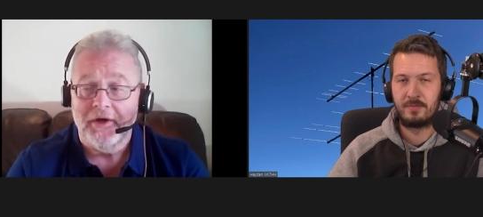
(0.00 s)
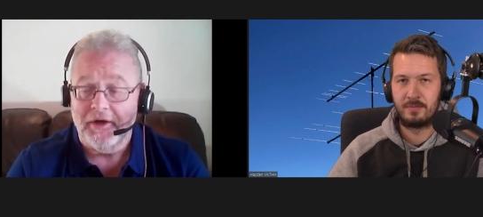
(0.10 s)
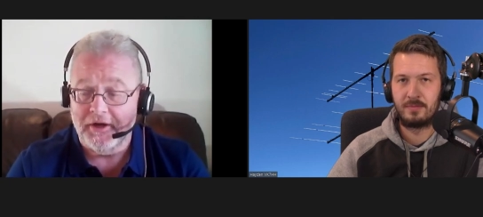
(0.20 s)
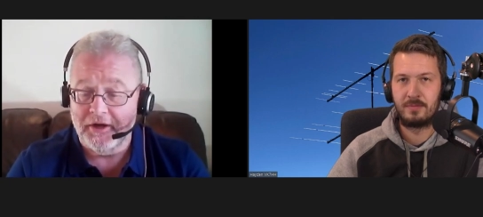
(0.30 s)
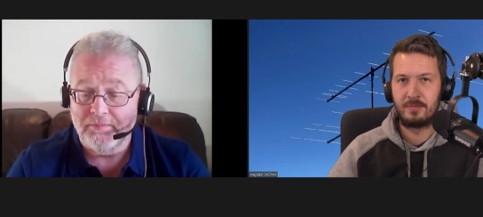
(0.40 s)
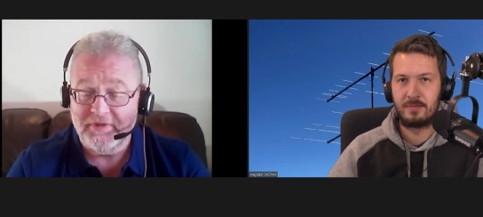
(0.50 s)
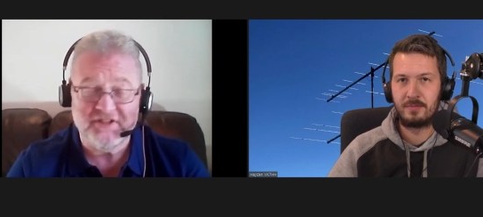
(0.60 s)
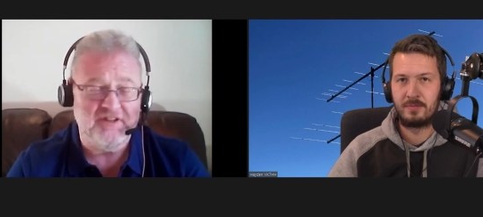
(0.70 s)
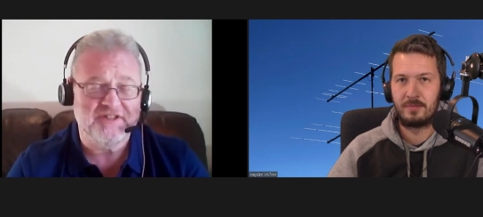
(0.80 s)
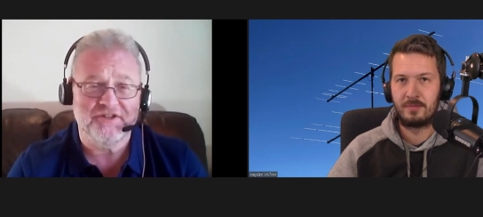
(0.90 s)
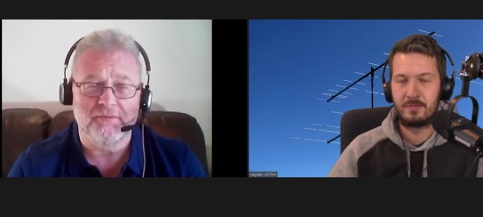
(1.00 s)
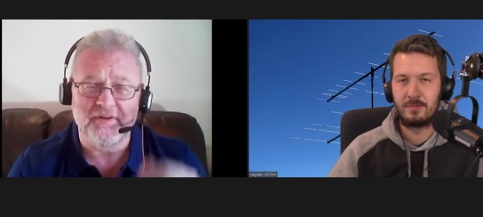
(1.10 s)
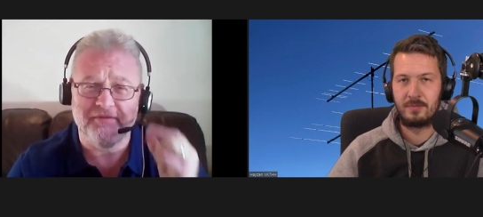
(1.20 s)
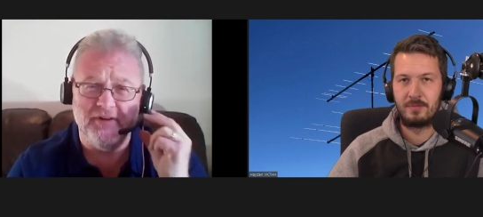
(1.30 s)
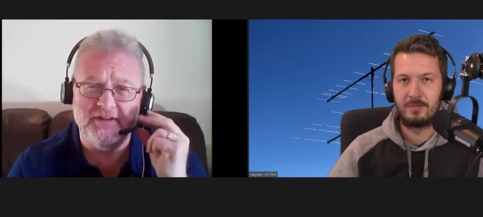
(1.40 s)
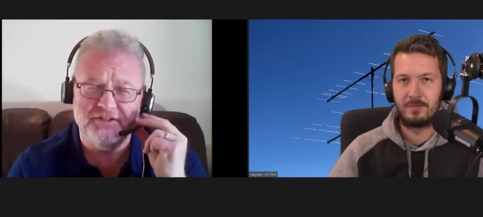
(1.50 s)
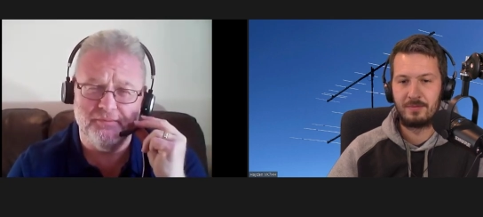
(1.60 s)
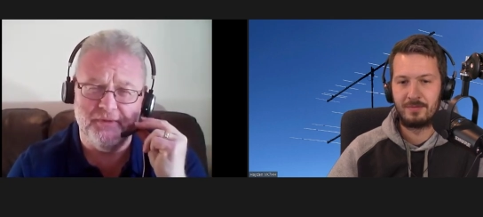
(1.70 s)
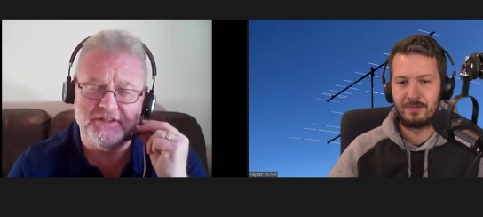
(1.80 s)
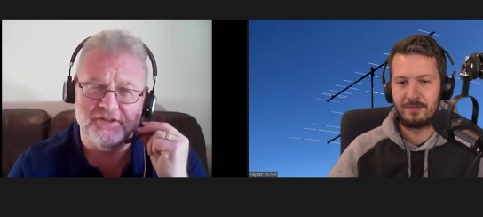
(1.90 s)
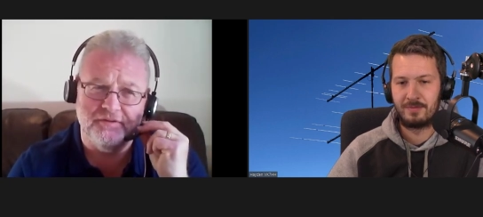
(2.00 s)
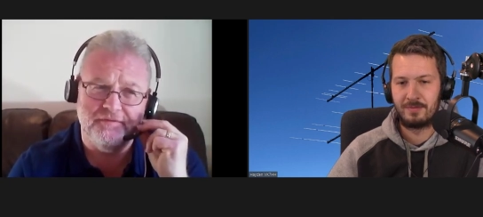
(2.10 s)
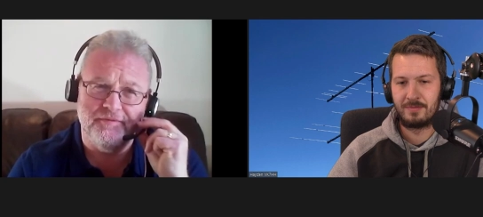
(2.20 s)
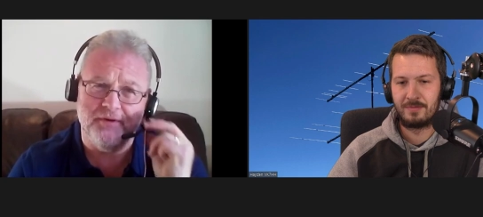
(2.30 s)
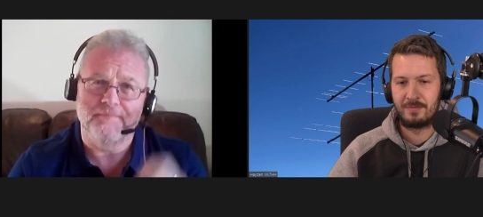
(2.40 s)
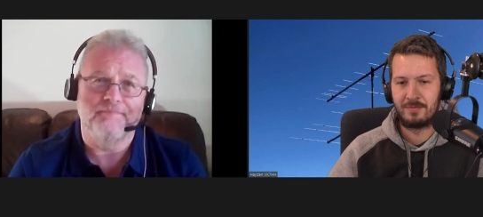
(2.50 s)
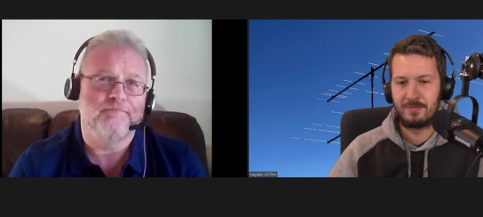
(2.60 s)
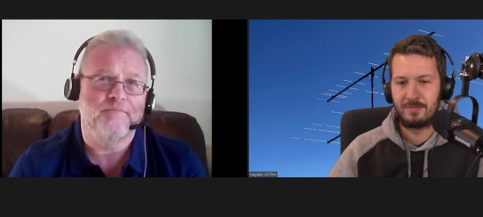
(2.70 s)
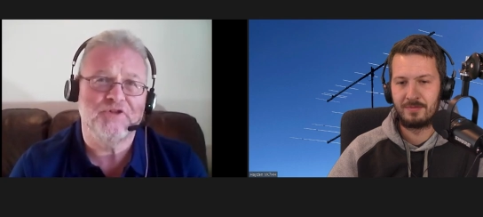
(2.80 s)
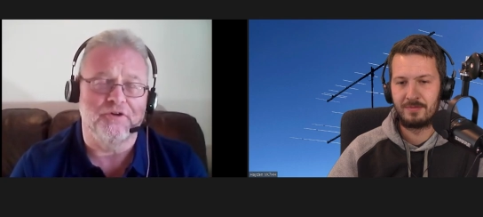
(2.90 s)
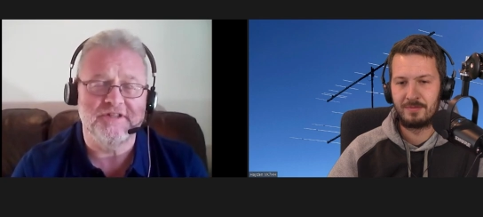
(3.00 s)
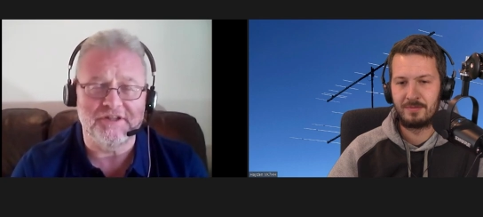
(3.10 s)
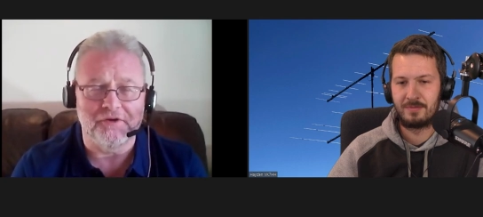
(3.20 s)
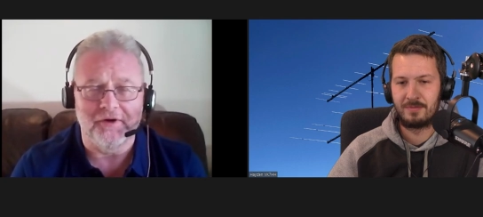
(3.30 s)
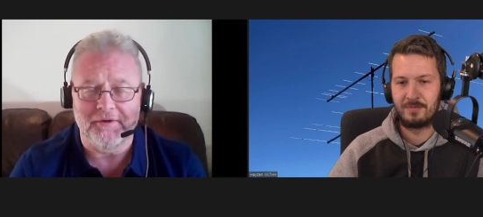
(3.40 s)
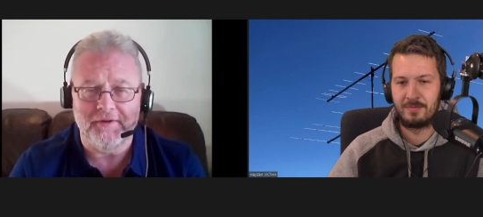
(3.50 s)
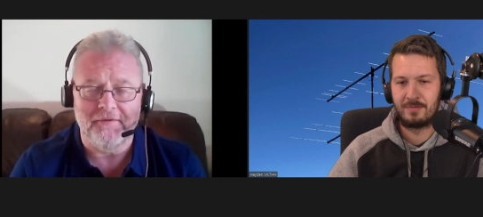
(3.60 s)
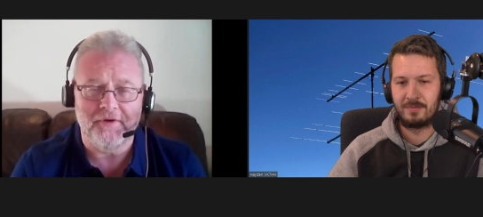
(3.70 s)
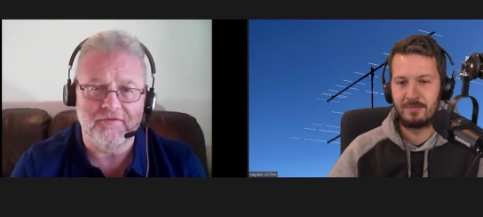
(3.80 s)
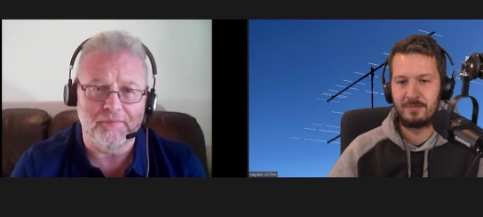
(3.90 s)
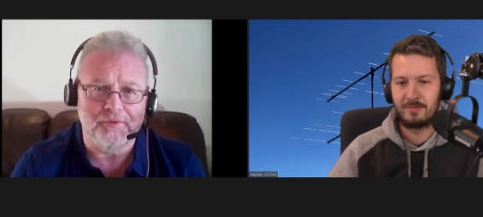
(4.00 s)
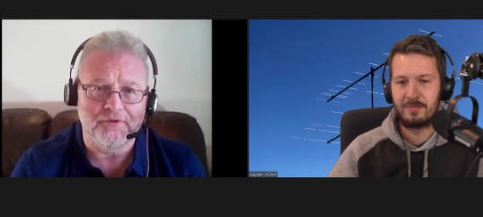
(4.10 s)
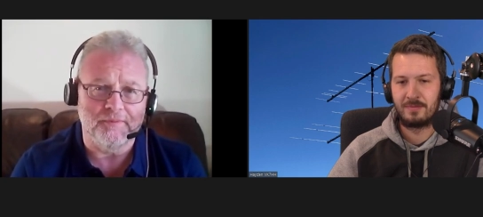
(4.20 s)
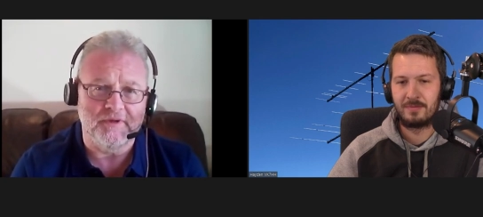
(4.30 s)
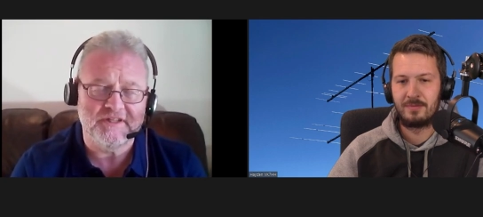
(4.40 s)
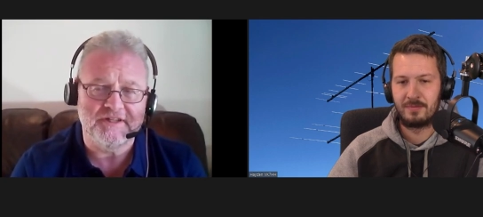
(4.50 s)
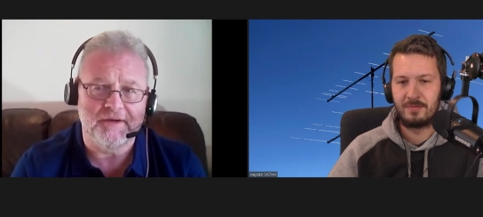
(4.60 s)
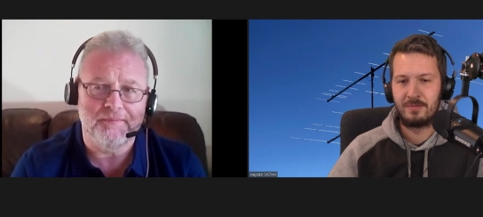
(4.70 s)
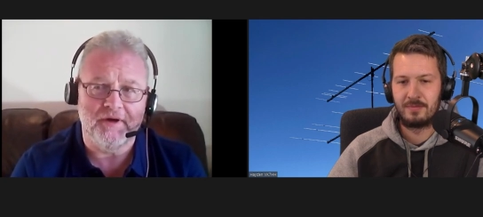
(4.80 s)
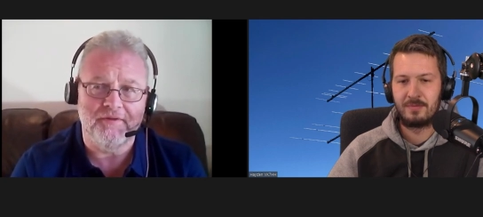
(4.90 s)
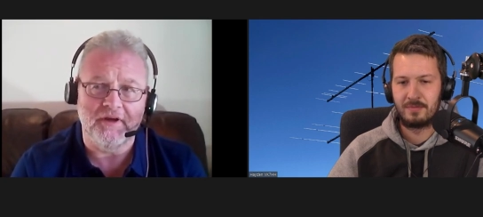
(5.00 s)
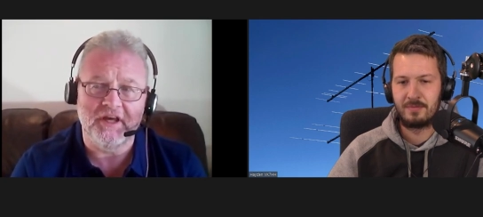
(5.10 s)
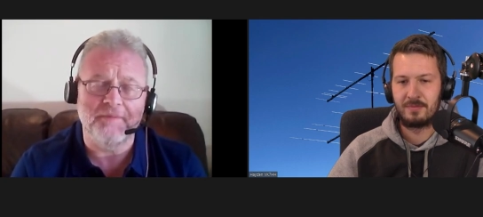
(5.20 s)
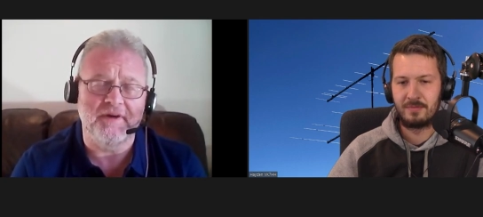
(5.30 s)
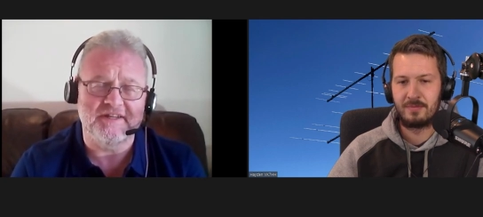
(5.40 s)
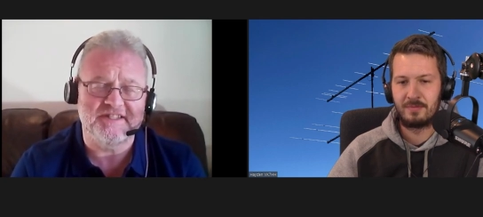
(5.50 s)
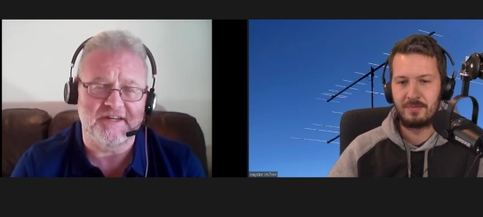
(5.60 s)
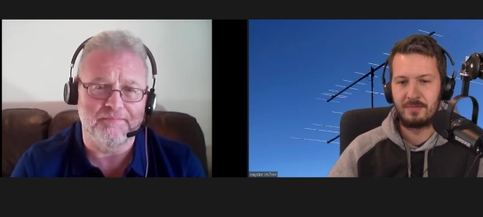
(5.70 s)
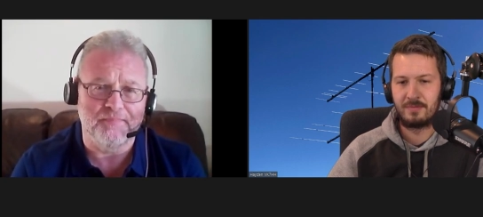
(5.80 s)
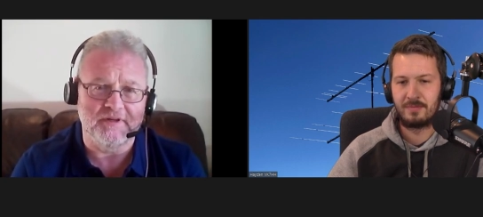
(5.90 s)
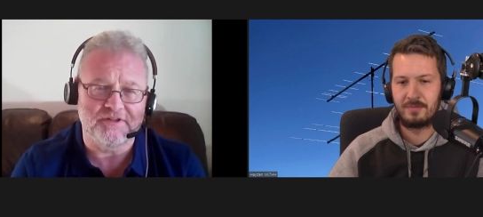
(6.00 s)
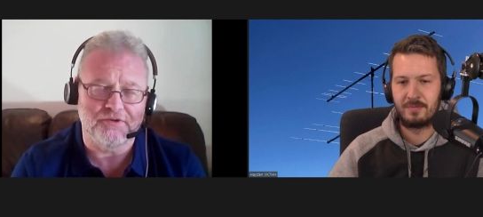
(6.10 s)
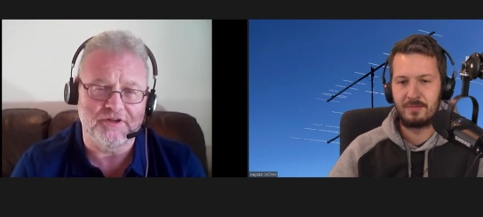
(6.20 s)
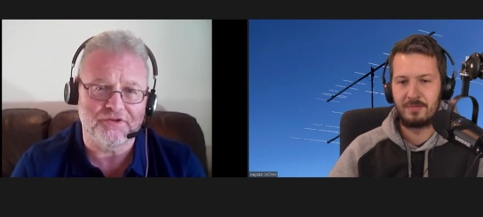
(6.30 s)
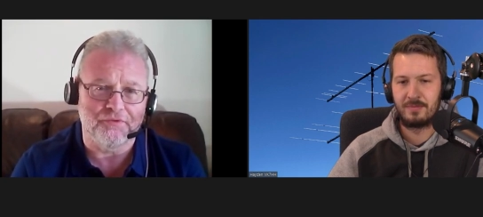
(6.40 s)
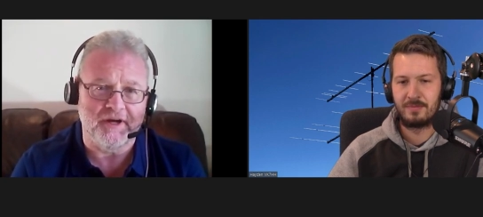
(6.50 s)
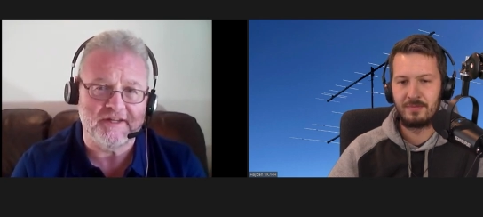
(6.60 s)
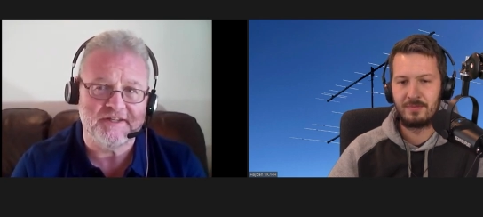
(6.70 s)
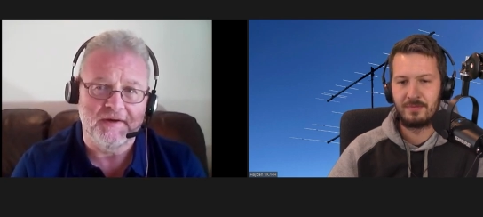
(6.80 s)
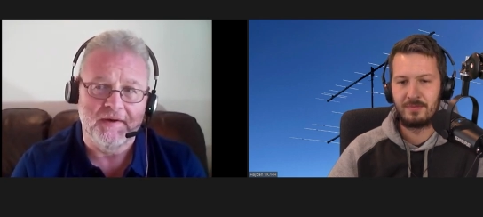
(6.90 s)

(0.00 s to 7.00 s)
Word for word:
Speaker 1: Um, there's there's so many there's so many sort of um, choices you got out there really for portable, isn't there? But I think keeping it simple is is great.